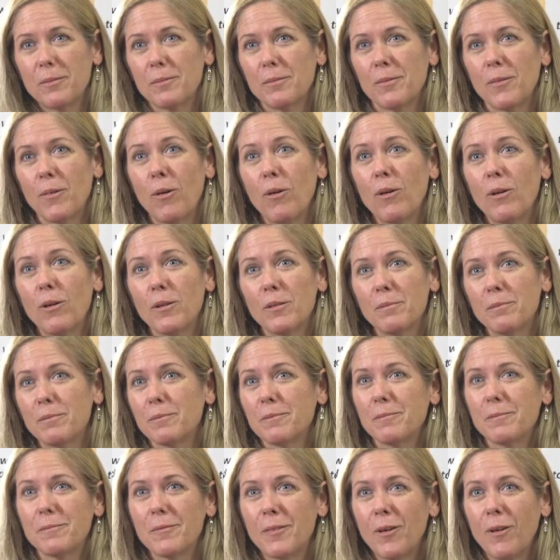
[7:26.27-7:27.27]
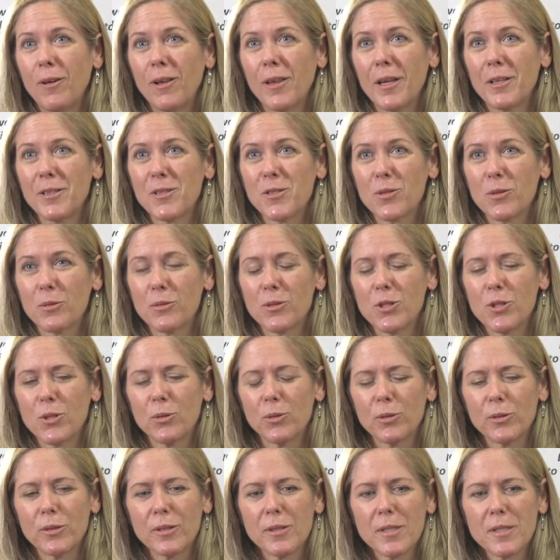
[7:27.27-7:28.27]
all on his own
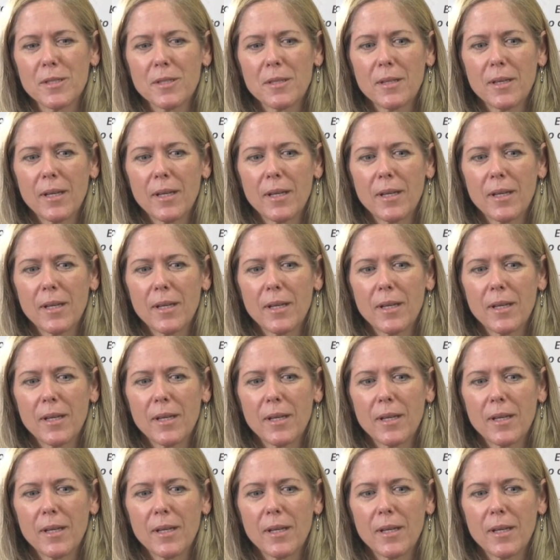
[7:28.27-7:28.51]
shoulders.